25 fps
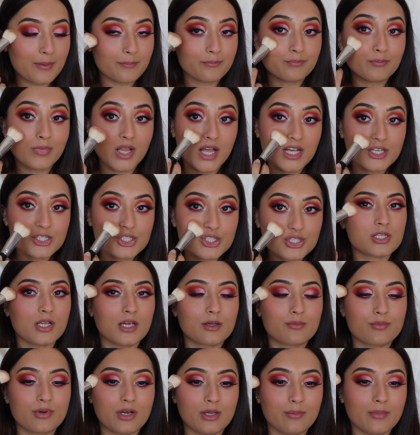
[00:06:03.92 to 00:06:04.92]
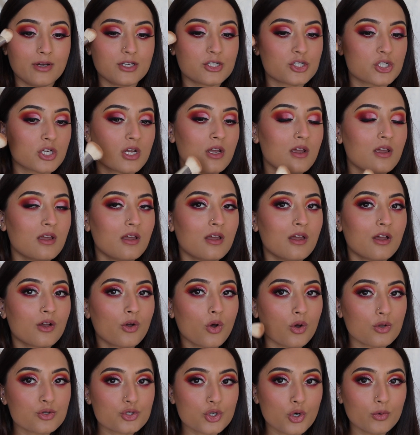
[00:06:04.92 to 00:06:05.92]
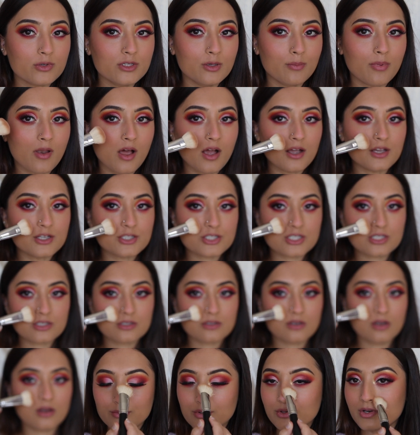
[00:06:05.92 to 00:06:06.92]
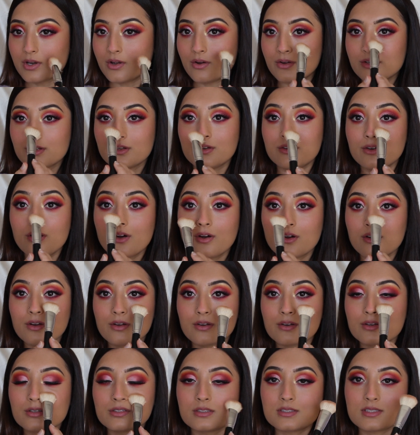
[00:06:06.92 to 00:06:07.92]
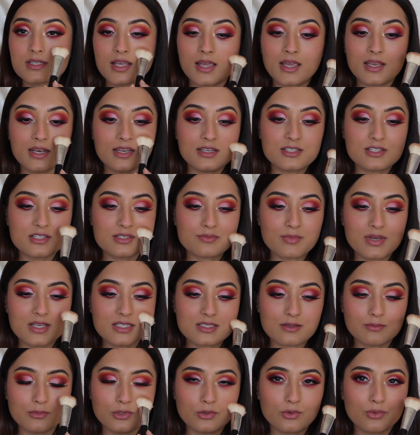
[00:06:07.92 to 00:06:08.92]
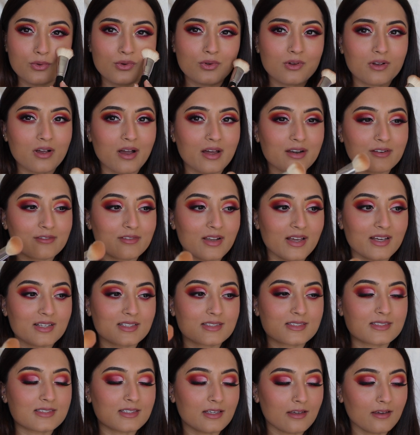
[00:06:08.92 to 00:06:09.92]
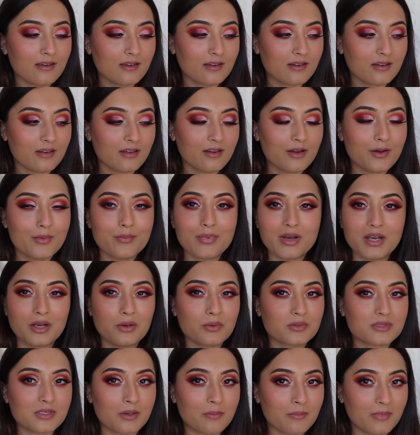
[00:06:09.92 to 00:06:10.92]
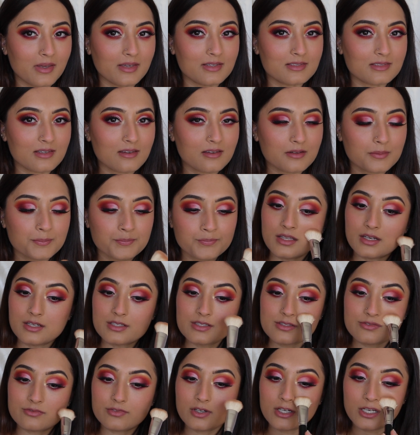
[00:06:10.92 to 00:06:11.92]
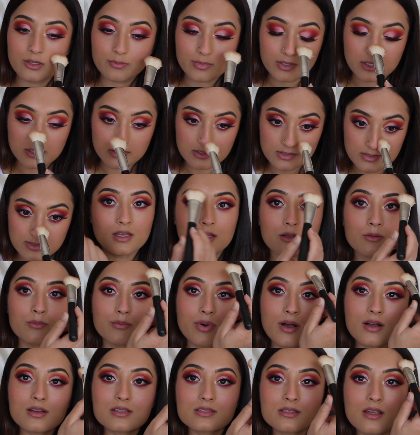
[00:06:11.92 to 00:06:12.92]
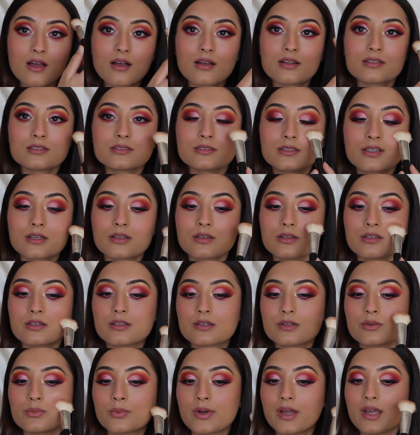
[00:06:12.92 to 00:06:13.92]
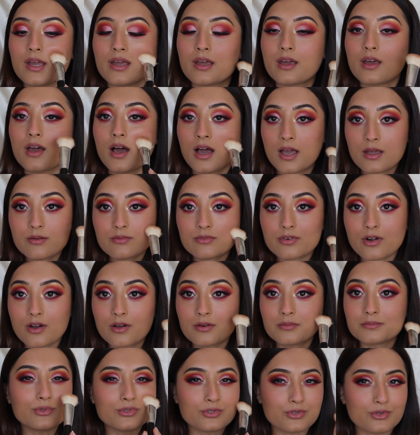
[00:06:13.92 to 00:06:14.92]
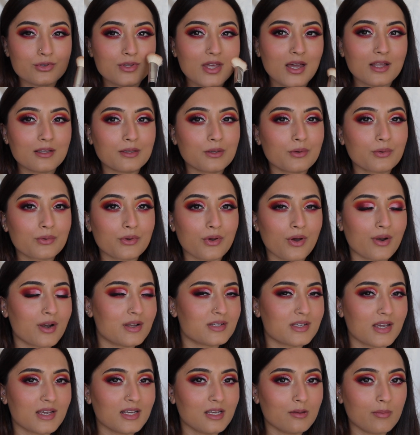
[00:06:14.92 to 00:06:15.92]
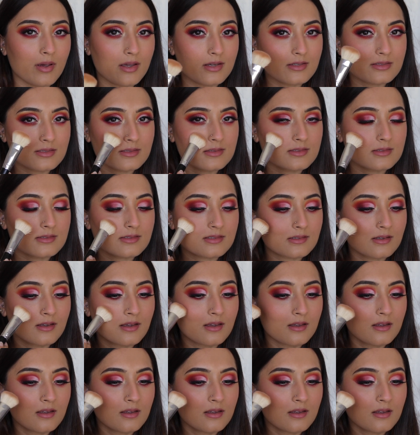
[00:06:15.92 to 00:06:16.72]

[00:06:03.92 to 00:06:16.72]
blush, like pretty much contour with the blush, put it on your nose, and it just makes them look kind of like sick, but it looks amazing. And it's funny because in Pakistan, where I'm from, people do that look on a daily basis.